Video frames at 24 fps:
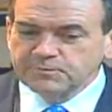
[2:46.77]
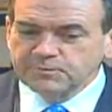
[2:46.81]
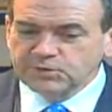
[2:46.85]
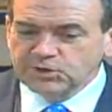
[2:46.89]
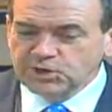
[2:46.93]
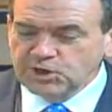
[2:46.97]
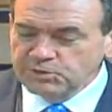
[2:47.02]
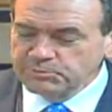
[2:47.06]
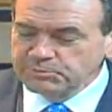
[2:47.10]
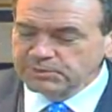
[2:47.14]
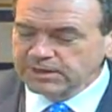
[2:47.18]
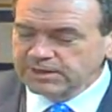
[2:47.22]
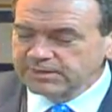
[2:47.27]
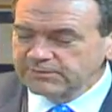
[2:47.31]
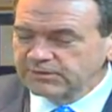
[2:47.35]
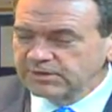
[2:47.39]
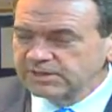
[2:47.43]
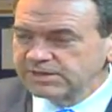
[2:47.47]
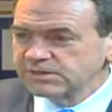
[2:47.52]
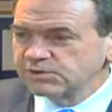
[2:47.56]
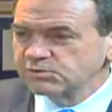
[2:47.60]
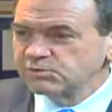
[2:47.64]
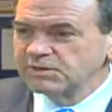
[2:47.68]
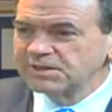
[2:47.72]

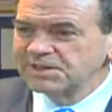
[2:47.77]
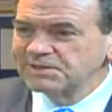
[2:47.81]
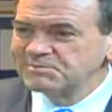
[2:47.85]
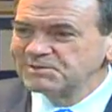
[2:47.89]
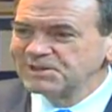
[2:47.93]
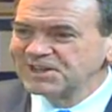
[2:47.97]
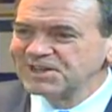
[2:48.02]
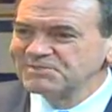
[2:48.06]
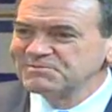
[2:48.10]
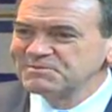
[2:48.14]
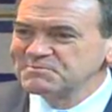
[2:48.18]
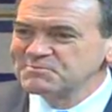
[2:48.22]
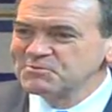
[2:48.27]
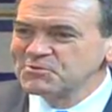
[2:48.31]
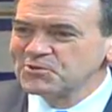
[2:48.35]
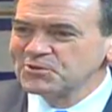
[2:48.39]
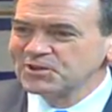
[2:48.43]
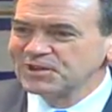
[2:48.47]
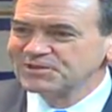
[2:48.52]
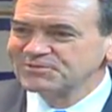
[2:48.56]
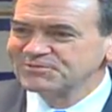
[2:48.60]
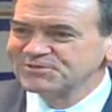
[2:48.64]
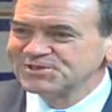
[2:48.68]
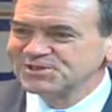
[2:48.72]
Cumulatively is when they become
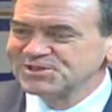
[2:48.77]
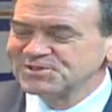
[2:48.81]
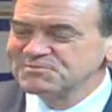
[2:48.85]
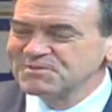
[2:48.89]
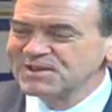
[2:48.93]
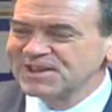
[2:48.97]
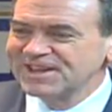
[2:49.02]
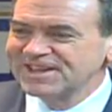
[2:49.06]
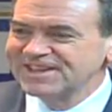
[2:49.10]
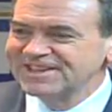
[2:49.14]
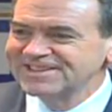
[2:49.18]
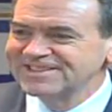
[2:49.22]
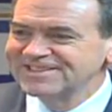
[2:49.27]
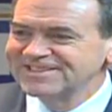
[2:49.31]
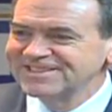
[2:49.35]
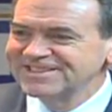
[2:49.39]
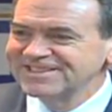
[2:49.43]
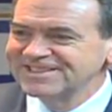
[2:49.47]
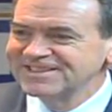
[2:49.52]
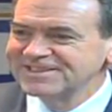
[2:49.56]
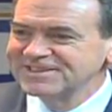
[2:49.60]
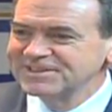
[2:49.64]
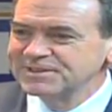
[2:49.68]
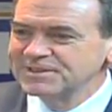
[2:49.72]
important, when somebody
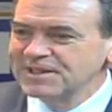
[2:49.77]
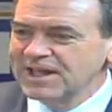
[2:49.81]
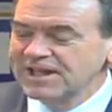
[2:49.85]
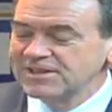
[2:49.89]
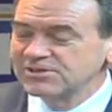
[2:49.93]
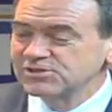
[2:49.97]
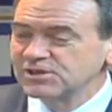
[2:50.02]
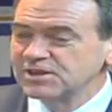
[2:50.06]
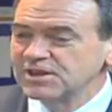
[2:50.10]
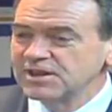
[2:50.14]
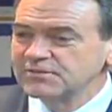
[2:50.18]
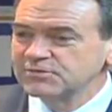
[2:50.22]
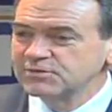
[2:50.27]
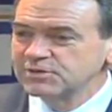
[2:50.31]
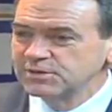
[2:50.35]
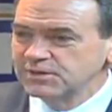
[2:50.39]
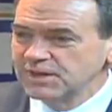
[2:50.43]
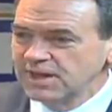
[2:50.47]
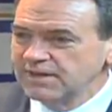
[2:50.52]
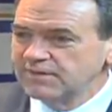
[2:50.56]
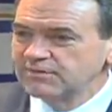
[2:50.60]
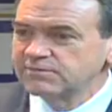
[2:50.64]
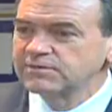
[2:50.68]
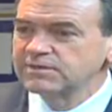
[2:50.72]
has enough to
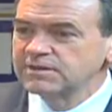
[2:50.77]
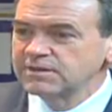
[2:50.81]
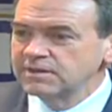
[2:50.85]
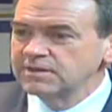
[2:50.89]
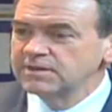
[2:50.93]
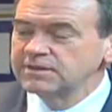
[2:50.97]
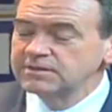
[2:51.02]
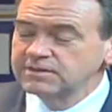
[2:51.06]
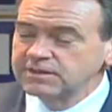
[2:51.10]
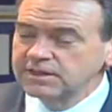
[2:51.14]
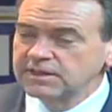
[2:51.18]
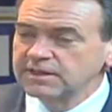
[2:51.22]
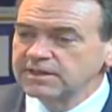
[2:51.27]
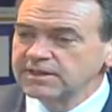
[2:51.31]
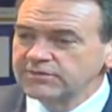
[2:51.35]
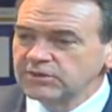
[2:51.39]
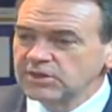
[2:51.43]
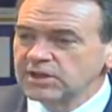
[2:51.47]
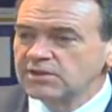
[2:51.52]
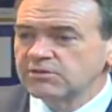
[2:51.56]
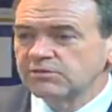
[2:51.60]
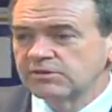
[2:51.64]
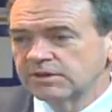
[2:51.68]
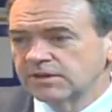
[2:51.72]
have the
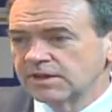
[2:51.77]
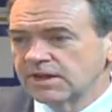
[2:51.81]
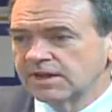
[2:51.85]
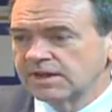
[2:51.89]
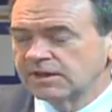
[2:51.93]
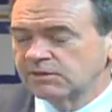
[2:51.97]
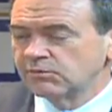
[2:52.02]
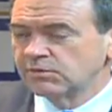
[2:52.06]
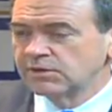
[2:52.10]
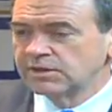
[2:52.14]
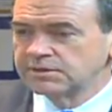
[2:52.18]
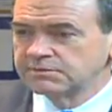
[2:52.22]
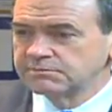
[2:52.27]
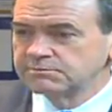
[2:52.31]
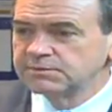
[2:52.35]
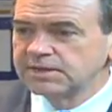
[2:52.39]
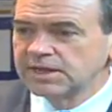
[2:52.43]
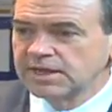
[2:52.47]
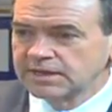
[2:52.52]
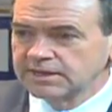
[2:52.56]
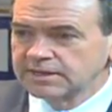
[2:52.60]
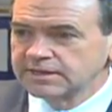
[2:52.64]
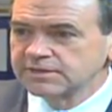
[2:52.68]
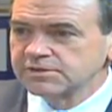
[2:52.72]
1,191
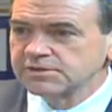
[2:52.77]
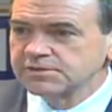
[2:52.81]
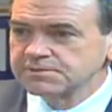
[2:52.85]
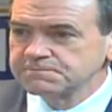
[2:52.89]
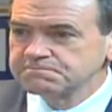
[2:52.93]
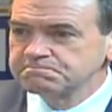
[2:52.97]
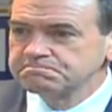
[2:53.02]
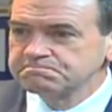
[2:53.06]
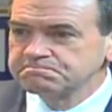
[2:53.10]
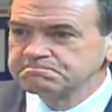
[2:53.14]
delegates.